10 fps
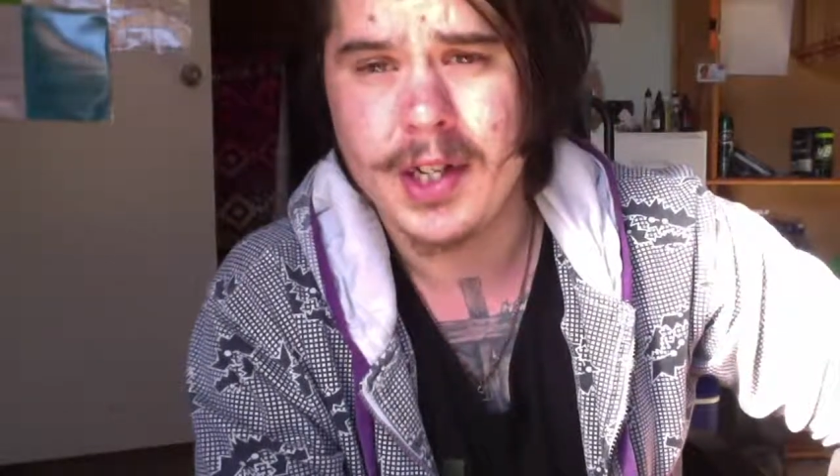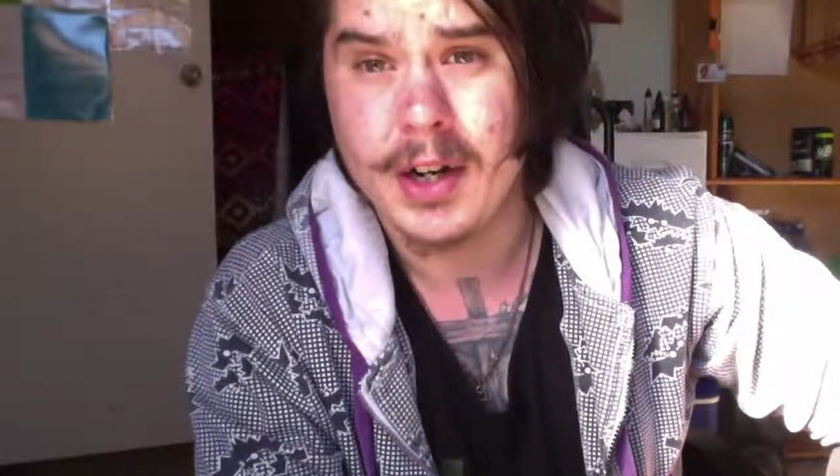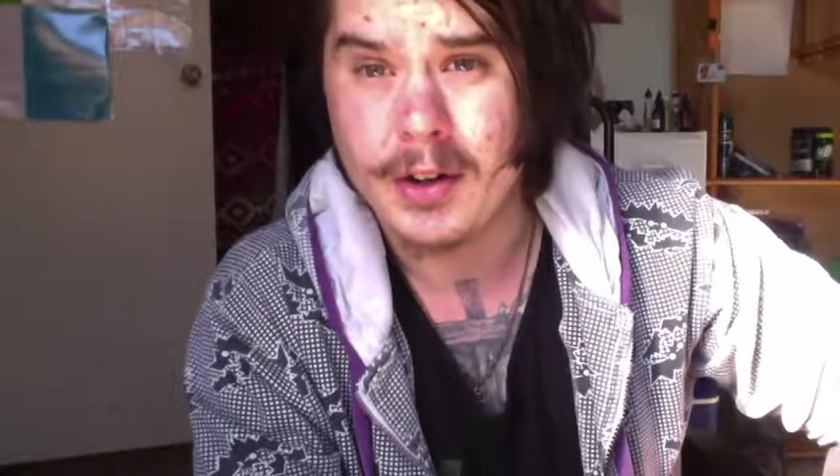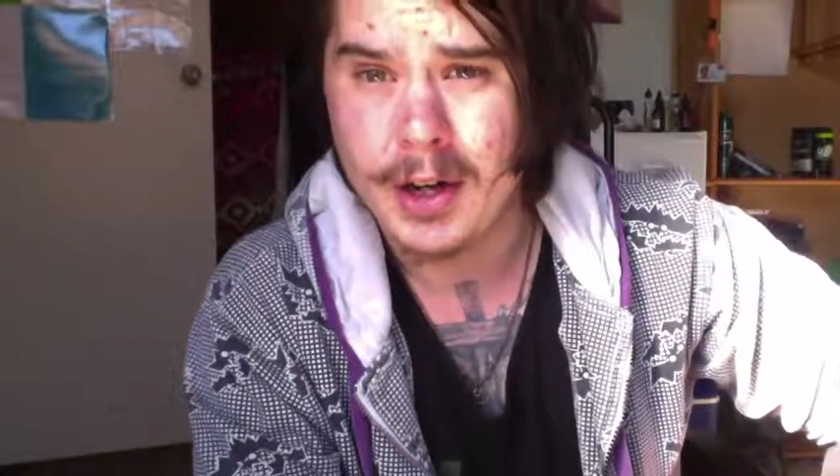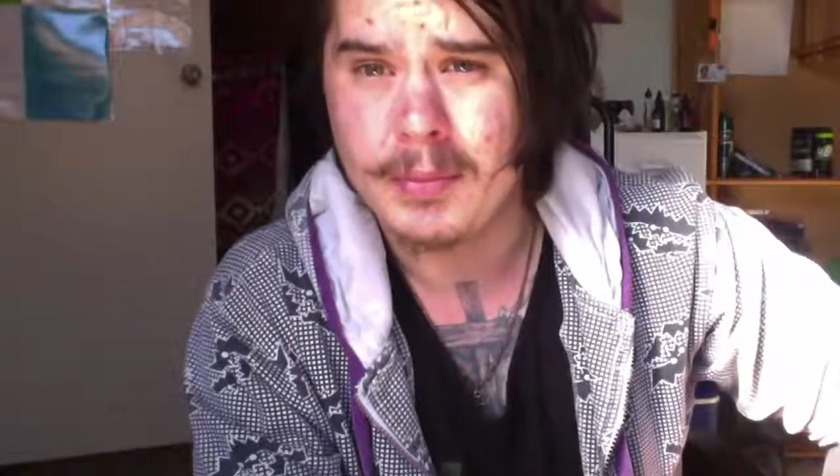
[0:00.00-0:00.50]
You
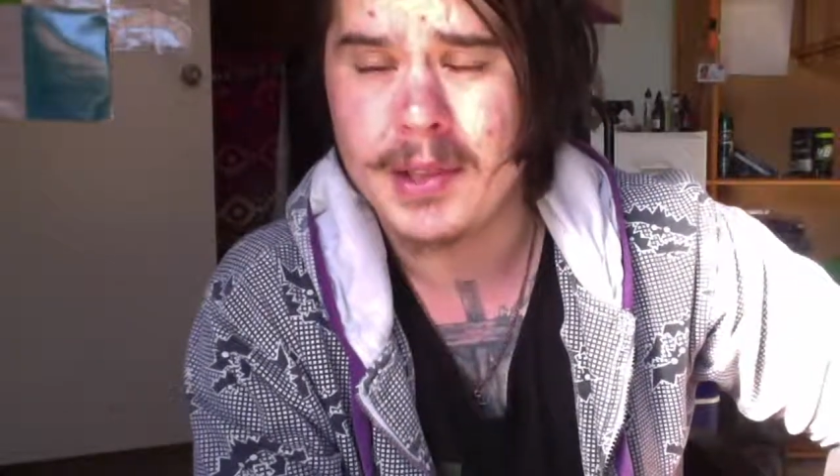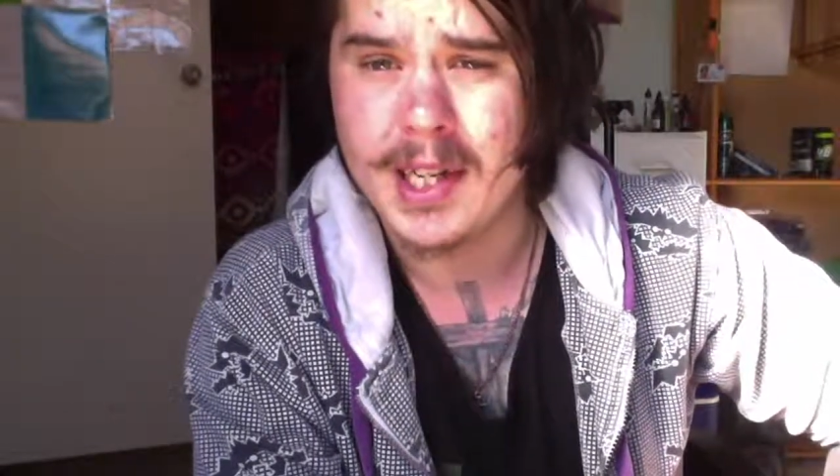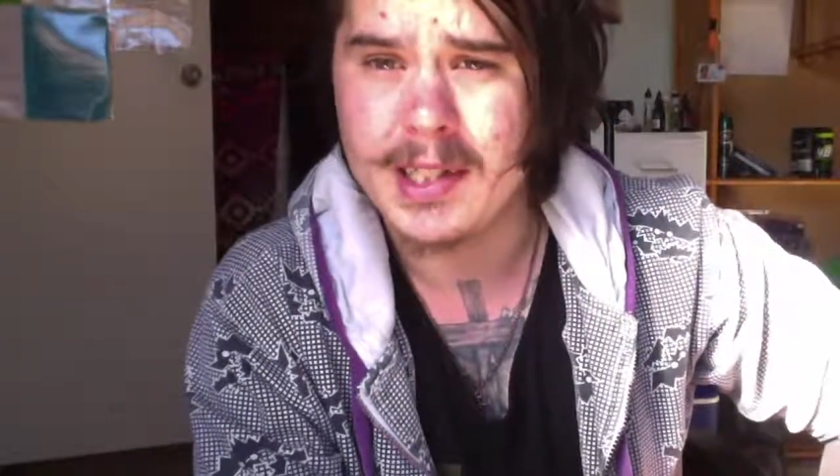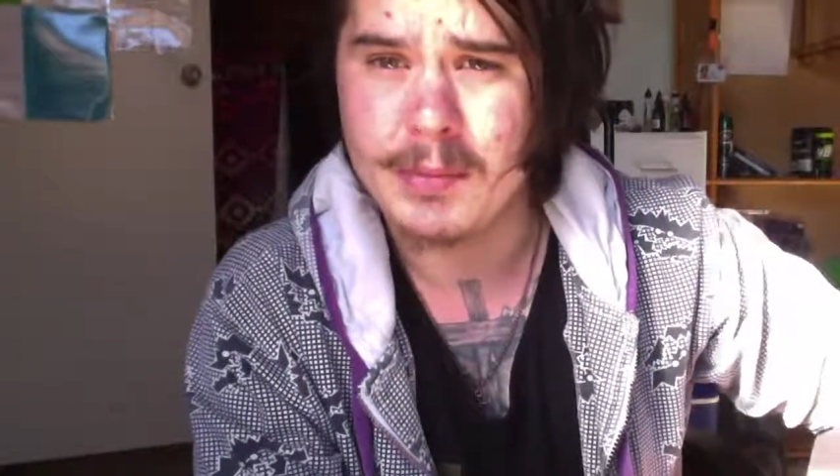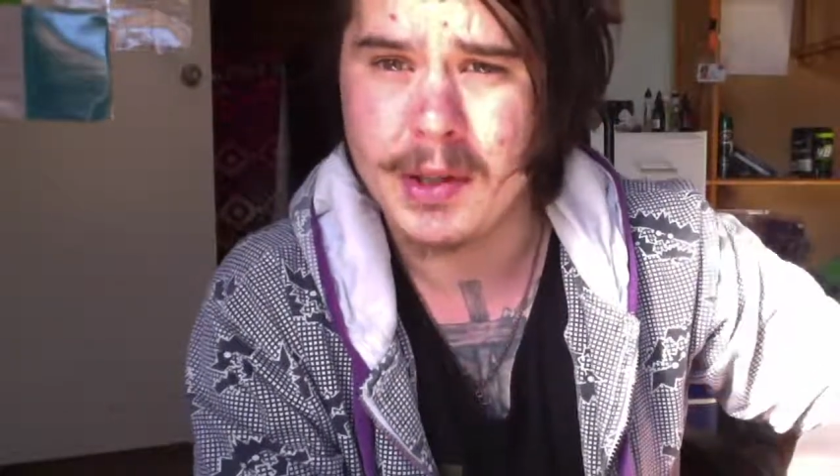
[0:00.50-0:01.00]
know, I hope
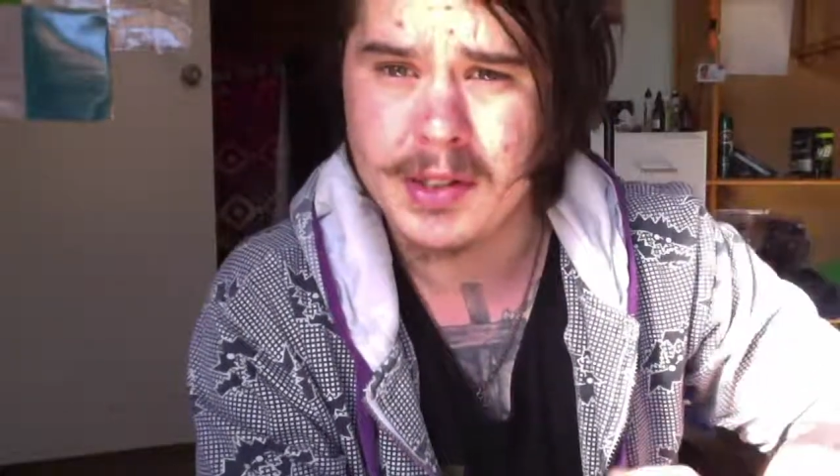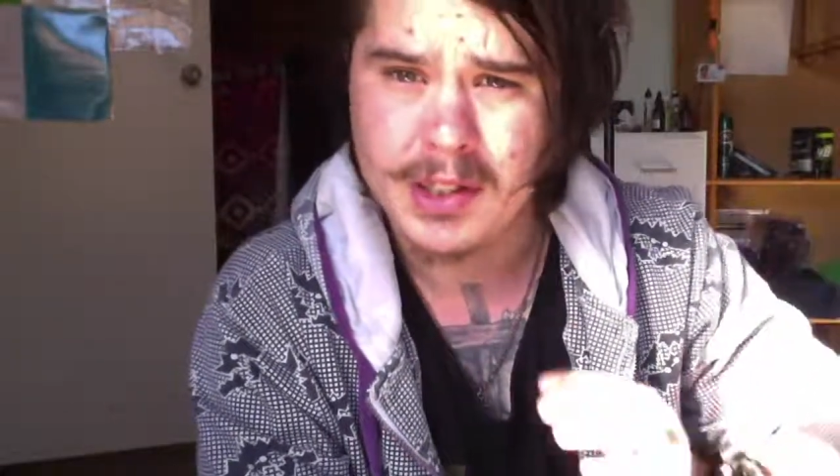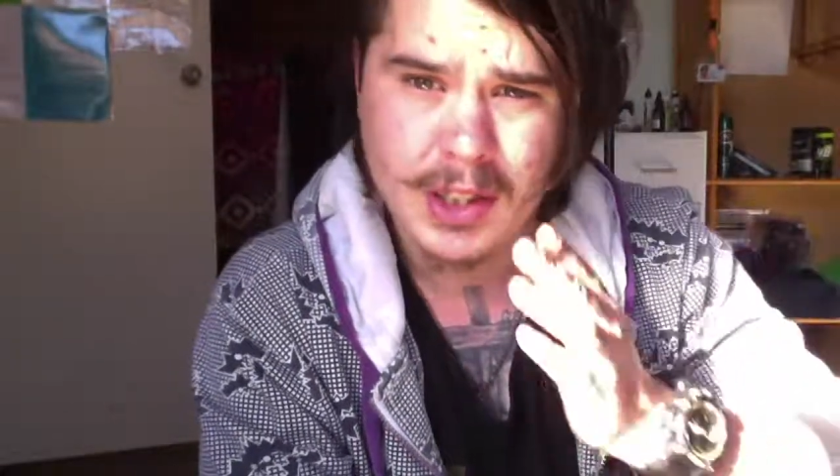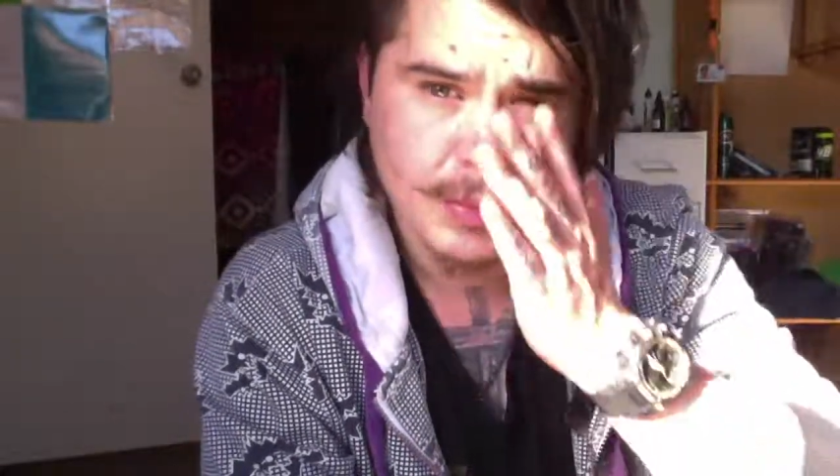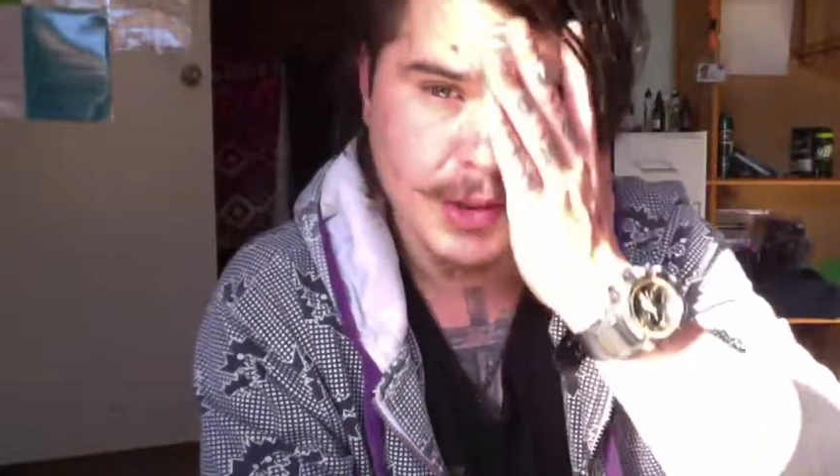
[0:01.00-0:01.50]
to get
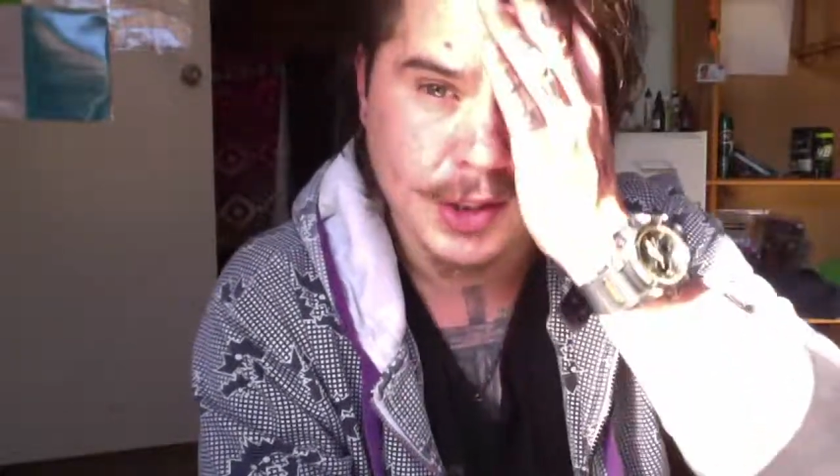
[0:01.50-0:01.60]
sponsorship